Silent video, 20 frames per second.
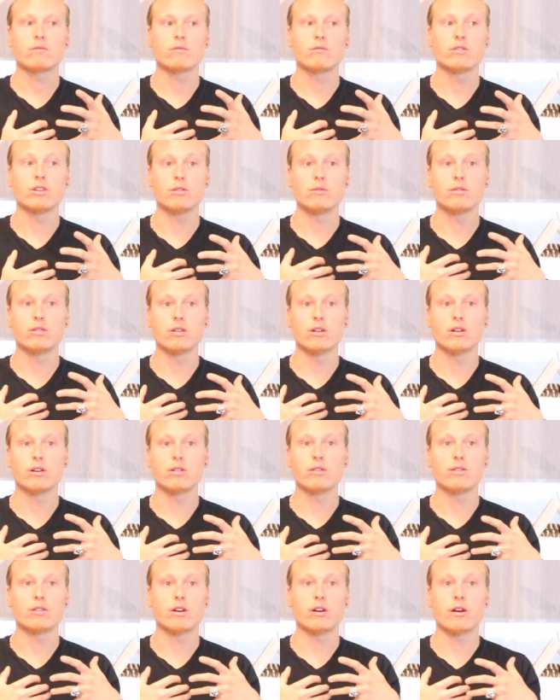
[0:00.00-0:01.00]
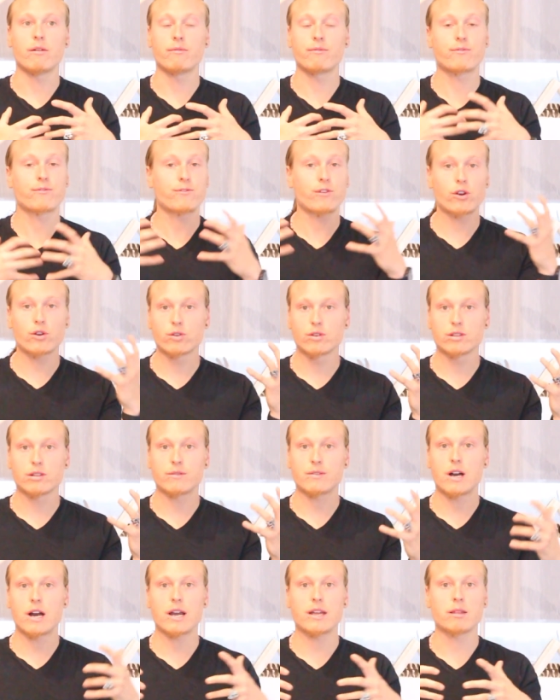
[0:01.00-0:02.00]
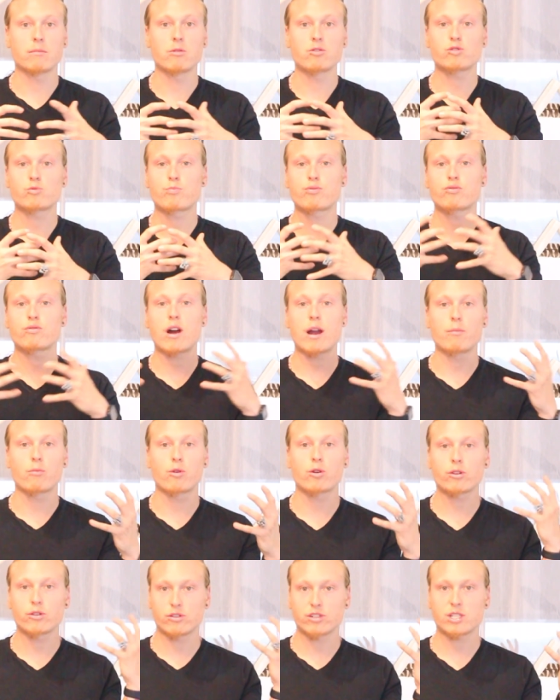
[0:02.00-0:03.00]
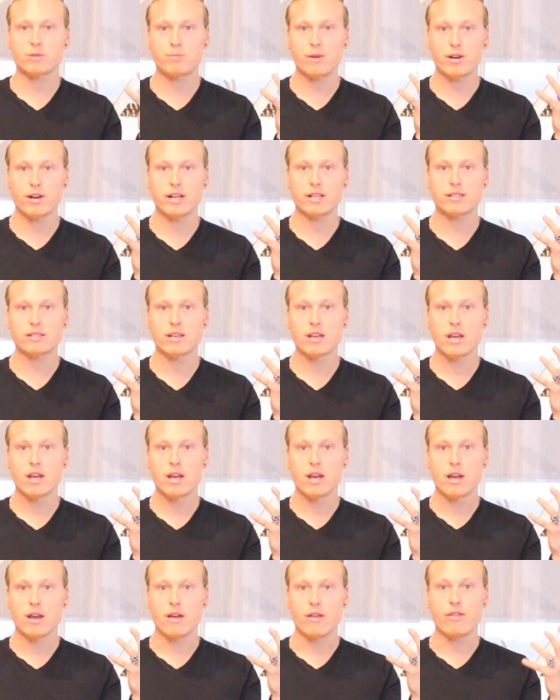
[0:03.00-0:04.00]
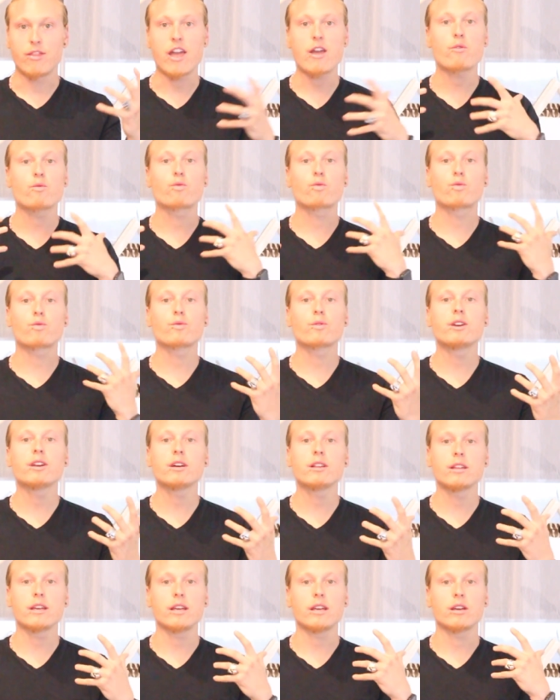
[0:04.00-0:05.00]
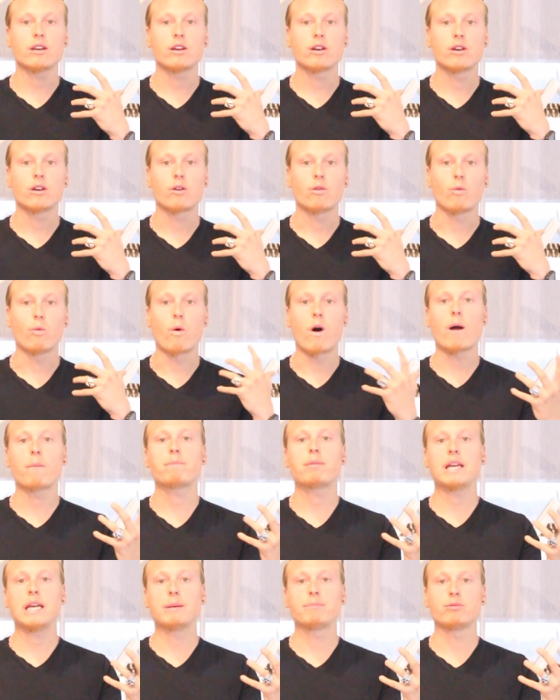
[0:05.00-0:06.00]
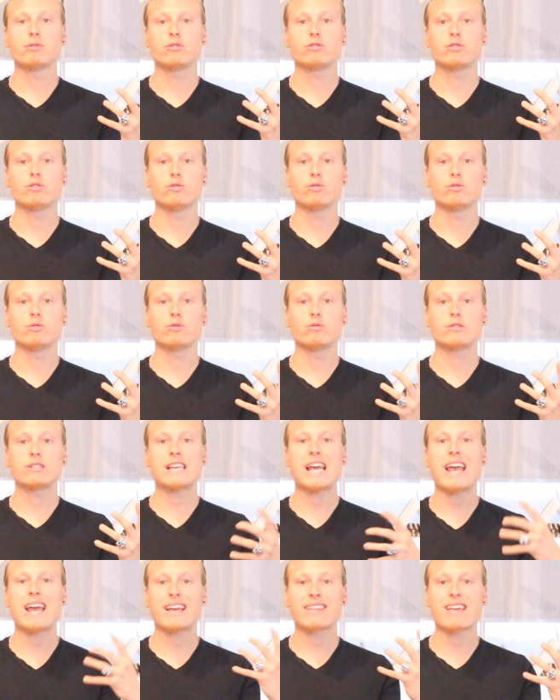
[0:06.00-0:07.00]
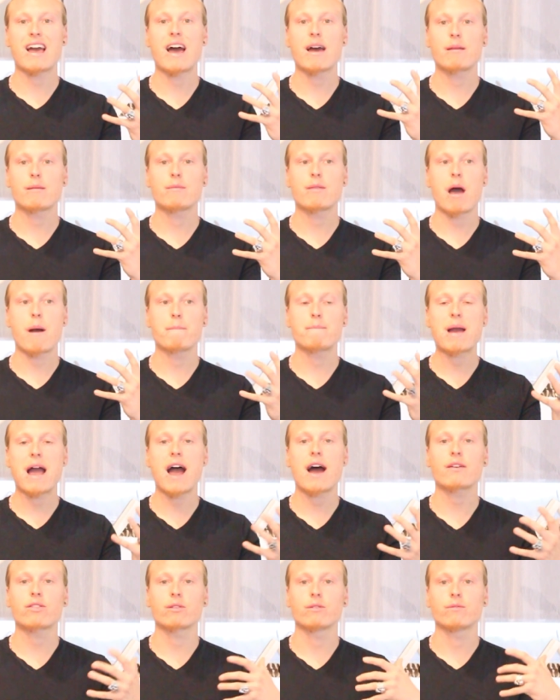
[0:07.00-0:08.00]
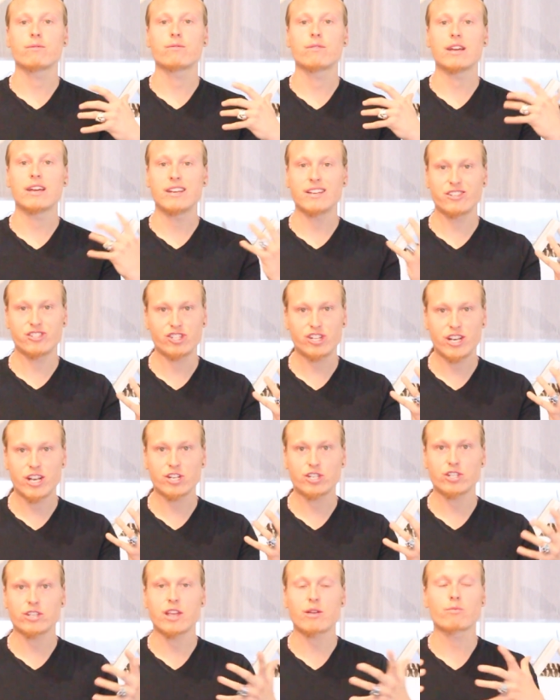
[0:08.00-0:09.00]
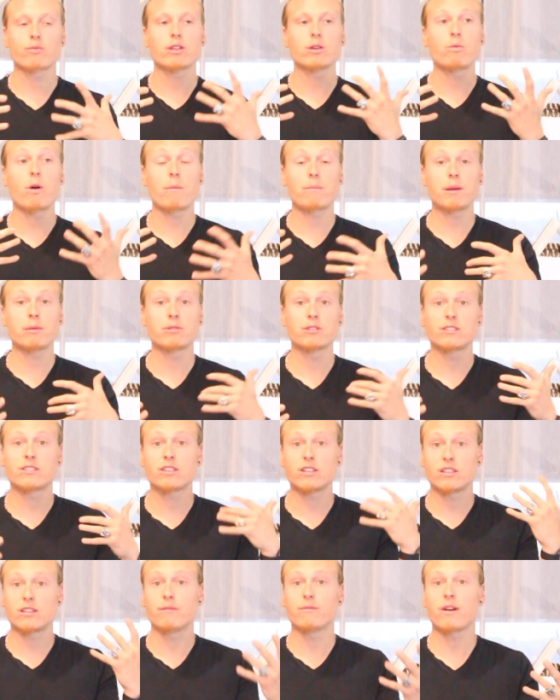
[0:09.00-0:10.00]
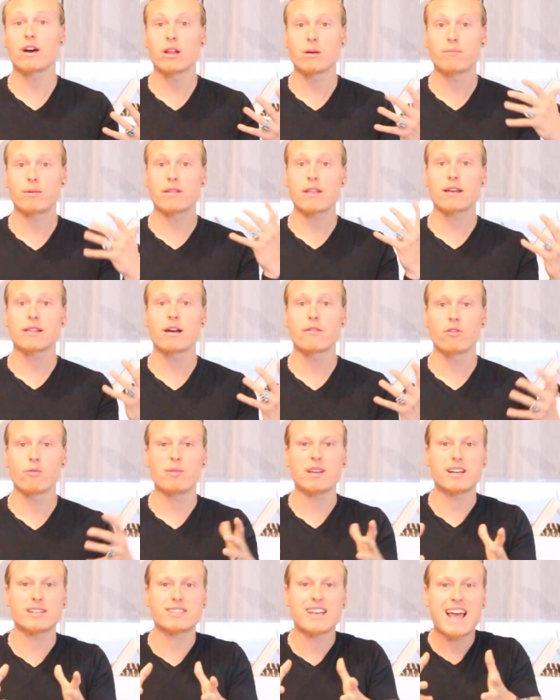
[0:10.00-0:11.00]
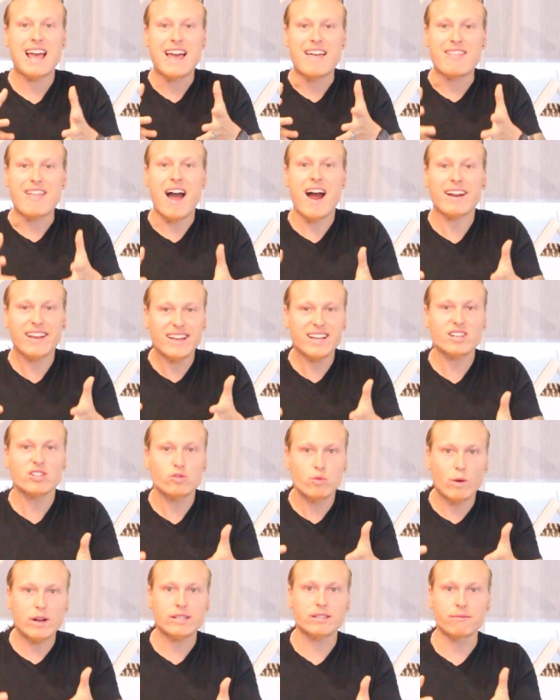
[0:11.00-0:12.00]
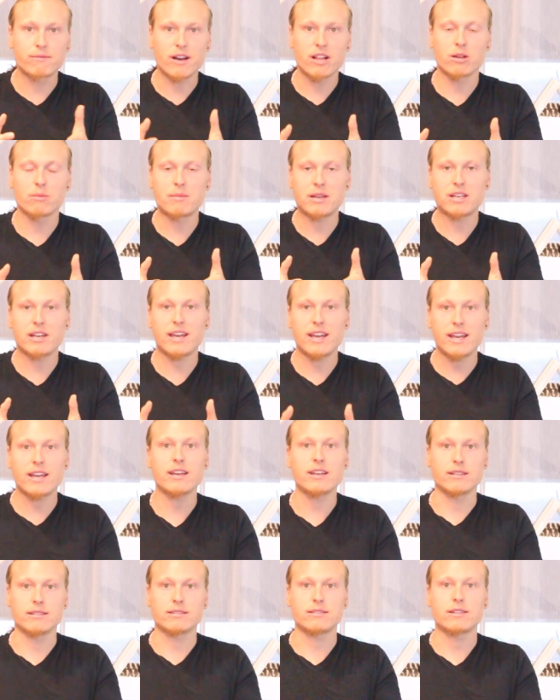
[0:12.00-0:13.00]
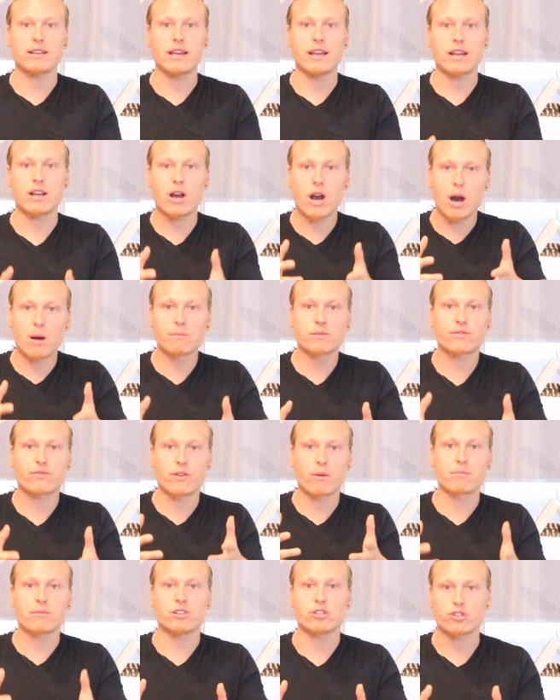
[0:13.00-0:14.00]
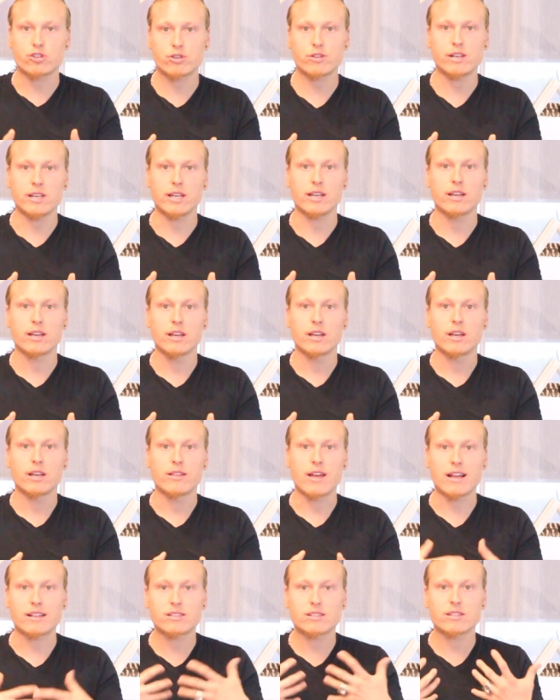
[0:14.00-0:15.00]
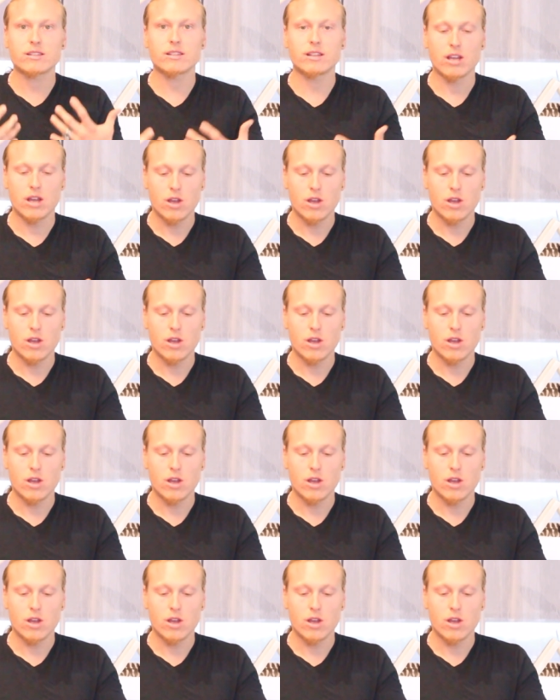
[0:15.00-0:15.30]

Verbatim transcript: the, the the infernal divine, the most primordial spirits they really want people to take that, that path of initiation. They really want people to develop on that level because that is what development is. It comes from the tree. That's